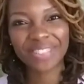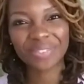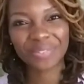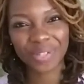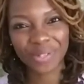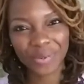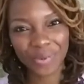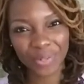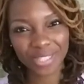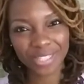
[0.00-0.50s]

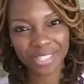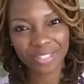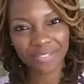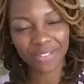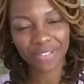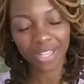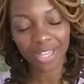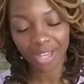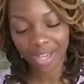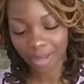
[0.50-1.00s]
3/4
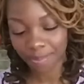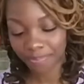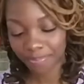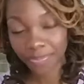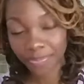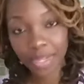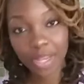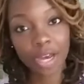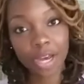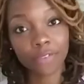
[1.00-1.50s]
of a cup
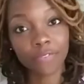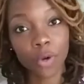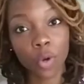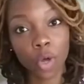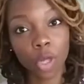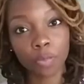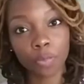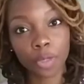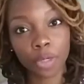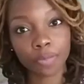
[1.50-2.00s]
of
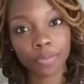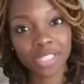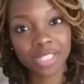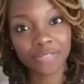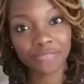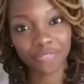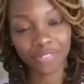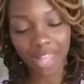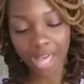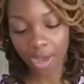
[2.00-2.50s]
all-purpose
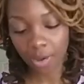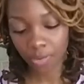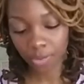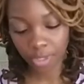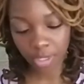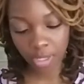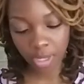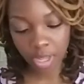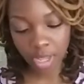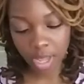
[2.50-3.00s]

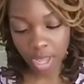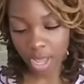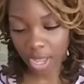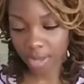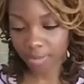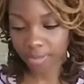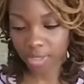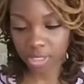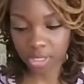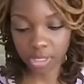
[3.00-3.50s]
flour.
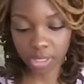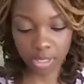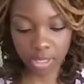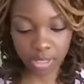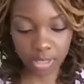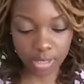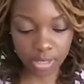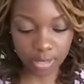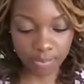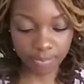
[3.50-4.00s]
I'm just
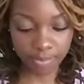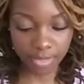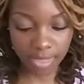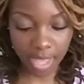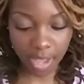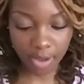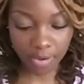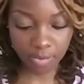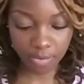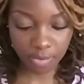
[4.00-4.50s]
gonna dump
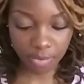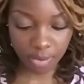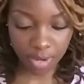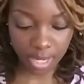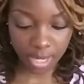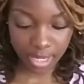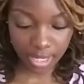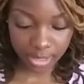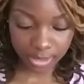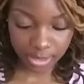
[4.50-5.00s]
that
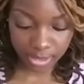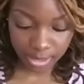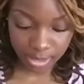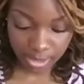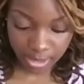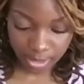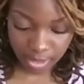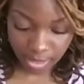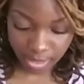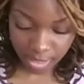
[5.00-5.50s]
right
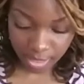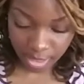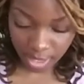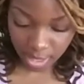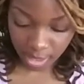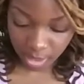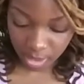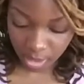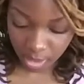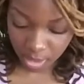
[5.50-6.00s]
in
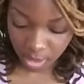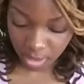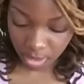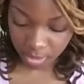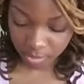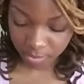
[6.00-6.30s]
there.